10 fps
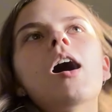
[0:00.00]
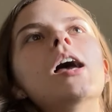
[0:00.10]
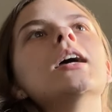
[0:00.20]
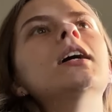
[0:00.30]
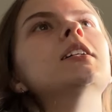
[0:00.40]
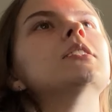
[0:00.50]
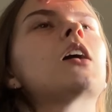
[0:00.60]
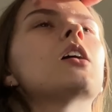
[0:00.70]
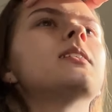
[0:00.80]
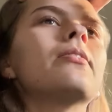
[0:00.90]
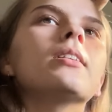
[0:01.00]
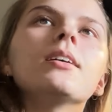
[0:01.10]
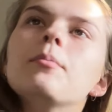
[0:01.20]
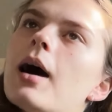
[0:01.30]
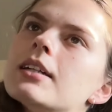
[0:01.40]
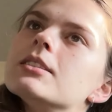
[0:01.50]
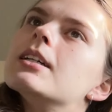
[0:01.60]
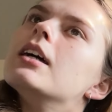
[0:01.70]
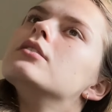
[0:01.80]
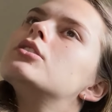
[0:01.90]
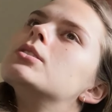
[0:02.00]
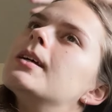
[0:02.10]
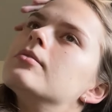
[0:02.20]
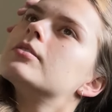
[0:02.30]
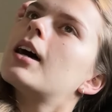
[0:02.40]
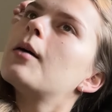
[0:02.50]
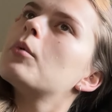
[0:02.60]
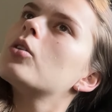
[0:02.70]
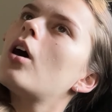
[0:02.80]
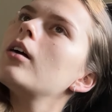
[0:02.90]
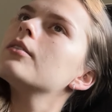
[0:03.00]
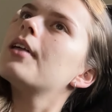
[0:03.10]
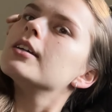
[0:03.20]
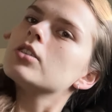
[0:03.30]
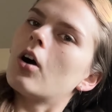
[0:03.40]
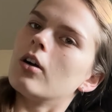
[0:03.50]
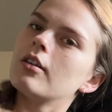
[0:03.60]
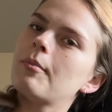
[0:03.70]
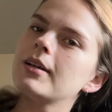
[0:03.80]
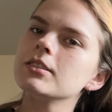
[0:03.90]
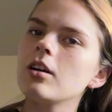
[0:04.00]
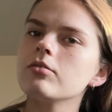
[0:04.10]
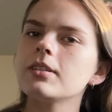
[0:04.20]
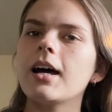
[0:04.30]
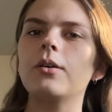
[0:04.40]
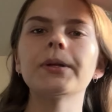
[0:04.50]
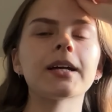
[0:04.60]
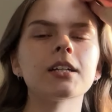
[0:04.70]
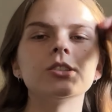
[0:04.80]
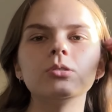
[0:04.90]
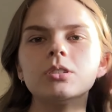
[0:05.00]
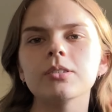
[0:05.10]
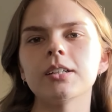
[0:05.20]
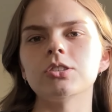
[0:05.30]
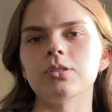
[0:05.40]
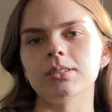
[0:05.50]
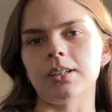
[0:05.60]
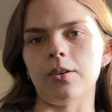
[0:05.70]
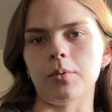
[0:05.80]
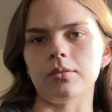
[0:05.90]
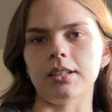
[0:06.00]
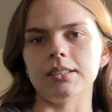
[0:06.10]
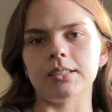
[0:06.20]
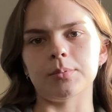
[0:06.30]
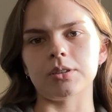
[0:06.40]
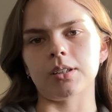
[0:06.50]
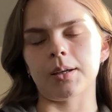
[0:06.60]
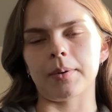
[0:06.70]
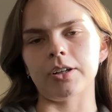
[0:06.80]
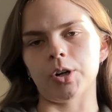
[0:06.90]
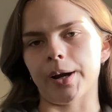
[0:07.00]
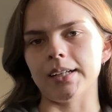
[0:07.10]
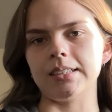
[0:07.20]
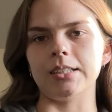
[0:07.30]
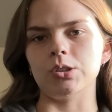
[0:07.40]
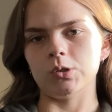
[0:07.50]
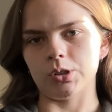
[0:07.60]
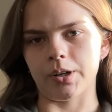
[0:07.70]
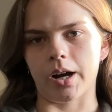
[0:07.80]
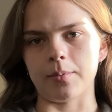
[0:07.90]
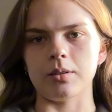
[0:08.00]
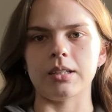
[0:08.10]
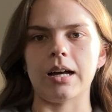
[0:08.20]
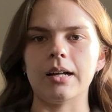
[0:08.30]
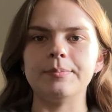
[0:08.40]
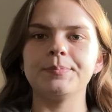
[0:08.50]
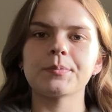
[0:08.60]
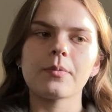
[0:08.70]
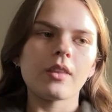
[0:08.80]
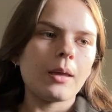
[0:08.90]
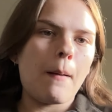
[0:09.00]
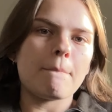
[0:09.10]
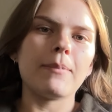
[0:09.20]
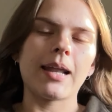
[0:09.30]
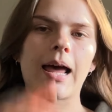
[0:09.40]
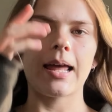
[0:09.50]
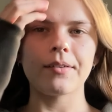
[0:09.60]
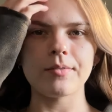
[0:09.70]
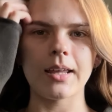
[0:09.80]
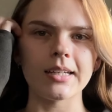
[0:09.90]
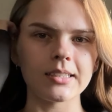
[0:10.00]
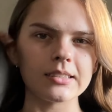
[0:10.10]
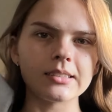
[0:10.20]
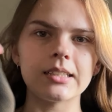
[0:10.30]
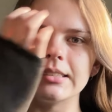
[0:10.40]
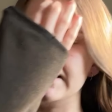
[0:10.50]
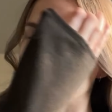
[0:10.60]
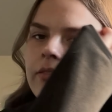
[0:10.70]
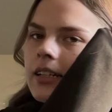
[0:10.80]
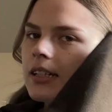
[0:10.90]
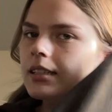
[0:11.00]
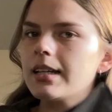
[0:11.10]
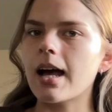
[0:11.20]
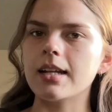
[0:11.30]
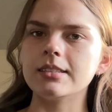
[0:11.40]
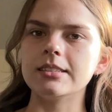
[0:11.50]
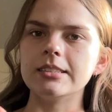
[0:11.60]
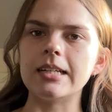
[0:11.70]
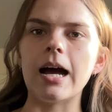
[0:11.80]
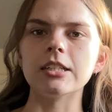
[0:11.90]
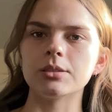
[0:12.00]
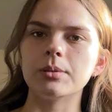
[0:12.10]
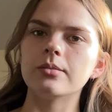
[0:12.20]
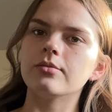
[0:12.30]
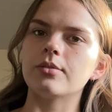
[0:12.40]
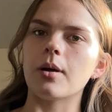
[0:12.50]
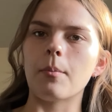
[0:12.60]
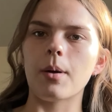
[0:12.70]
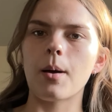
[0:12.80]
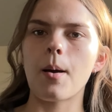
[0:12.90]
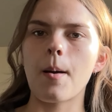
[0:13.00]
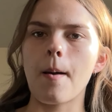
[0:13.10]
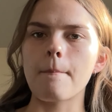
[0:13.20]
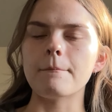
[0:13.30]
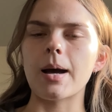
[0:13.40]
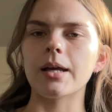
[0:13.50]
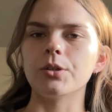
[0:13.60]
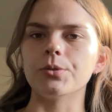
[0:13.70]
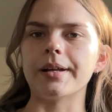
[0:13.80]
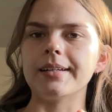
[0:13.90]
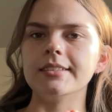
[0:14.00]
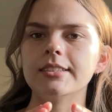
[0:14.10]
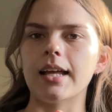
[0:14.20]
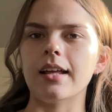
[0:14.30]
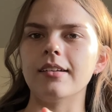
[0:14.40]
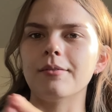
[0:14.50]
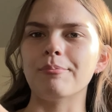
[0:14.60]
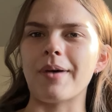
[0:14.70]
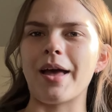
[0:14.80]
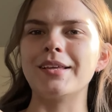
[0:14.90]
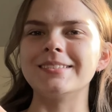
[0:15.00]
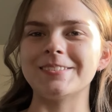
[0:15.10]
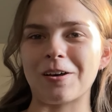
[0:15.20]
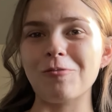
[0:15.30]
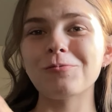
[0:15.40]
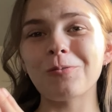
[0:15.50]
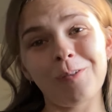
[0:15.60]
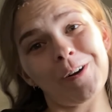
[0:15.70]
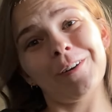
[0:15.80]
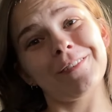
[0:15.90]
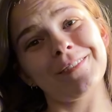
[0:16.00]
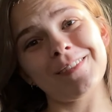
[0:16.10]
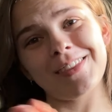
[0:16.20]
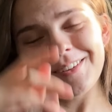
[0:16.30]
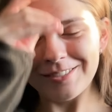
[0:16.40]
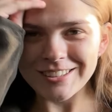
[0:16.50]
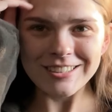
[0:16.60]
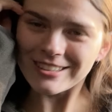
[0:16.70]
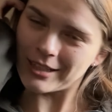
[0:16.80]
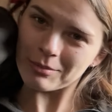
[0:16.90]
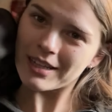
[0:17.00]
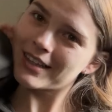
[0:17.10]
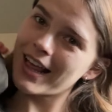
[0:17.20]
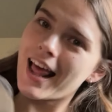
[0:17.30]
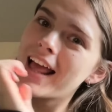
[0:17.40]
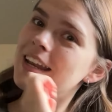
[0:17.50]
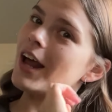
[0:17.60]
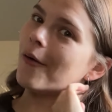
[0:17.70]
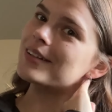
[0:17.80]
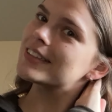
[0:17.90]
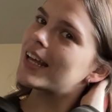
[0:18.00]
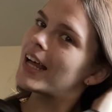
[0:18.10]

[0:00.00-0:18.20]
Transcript: is definitely a mindset shift. I'm a lot less hard on myself now. Like, I do still get stressed out about things, especially like my grades. I do still care about that. But I've like definitely had a detachment from my grades and my self worth, which is something that I know is